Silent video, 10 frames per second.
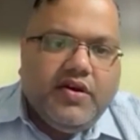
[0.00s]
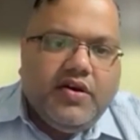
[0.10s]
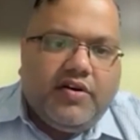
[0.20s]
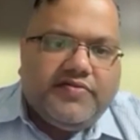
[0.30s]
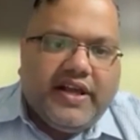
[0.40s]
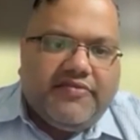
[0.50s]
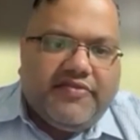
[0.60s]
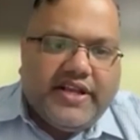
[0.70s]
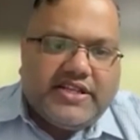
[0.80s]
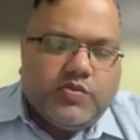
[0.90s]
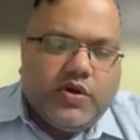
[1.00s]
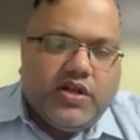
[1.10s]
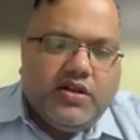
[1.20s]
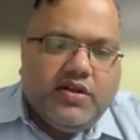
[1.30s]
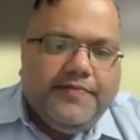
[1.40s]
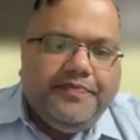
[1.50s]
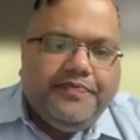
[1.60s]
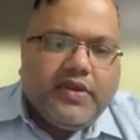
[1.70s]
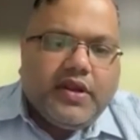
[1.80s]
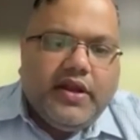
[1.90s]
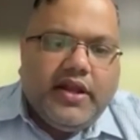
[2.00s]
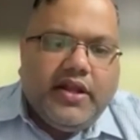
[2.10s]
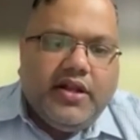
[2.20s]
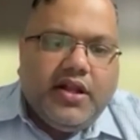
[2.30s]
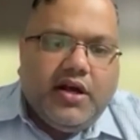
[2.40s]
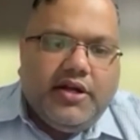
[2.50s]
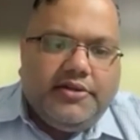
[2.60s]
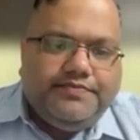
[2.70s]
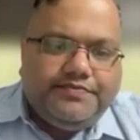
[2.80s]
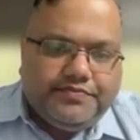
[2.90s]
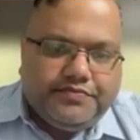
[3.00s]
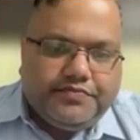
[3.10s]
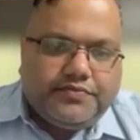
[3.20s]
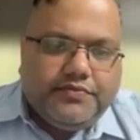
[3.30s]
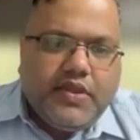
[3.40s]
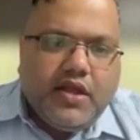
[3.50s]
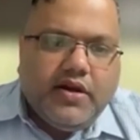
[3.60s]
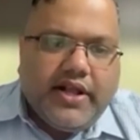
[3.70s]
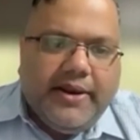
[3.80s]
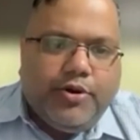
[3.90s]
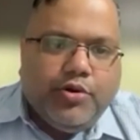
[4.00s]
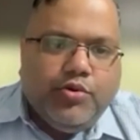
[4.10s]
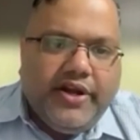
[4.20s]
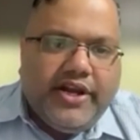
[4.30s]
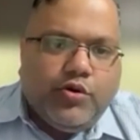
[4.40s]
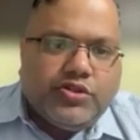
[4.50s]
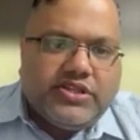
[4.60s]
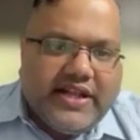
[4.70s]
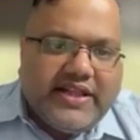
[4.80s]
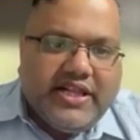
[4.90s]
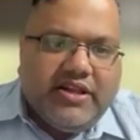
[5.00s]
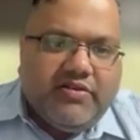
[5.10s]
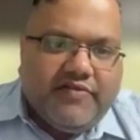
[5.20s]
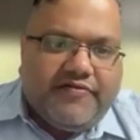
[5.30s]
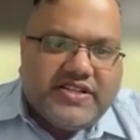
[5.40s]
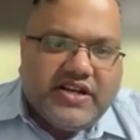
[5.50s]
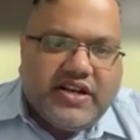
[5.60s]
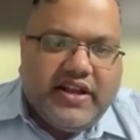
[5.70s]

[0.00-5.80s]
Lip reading: of the L5S1. In type 2, it goes at the level of facet.